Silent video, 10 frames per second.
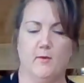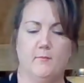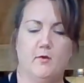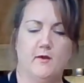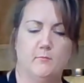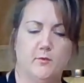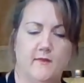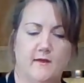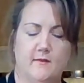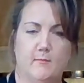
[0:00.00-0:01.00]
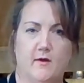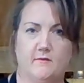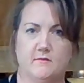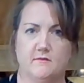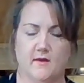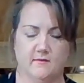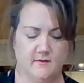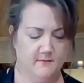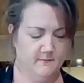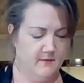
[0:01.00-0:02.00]
I'm gonna go ahead and put that in the pasta
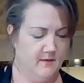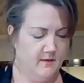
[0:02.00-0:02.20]
salad.